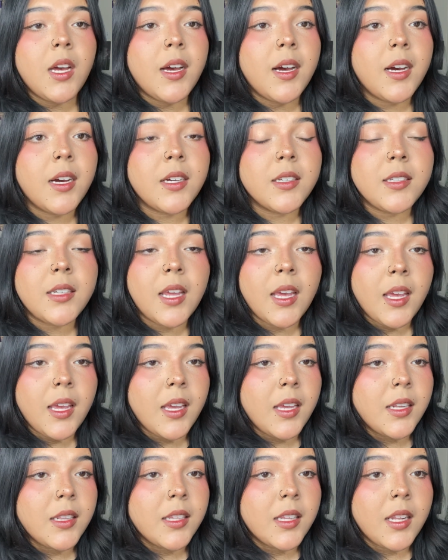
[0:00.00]
a day
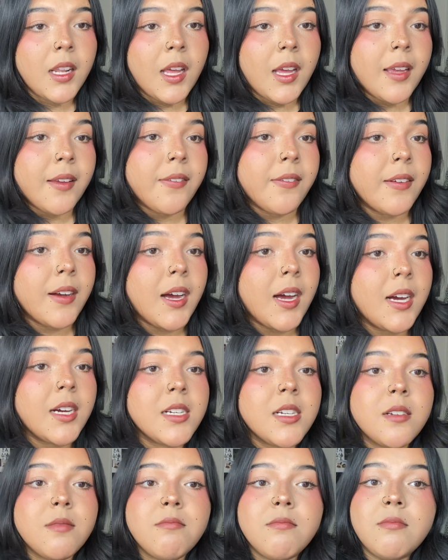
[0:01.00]
in the life
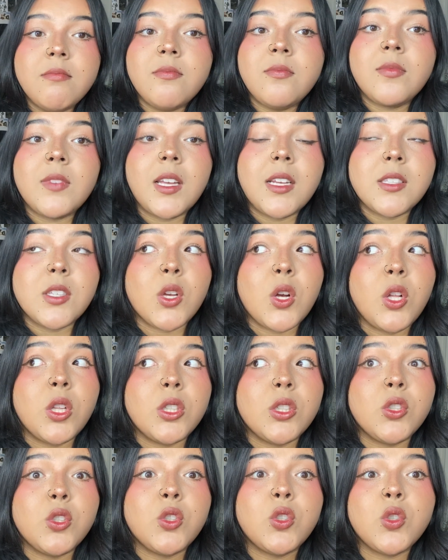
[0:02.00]
as a
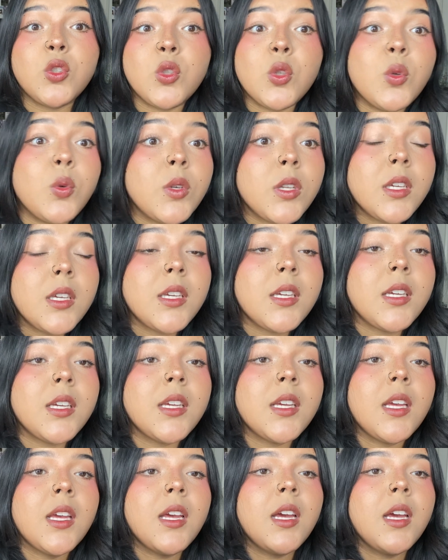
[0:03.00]
college student.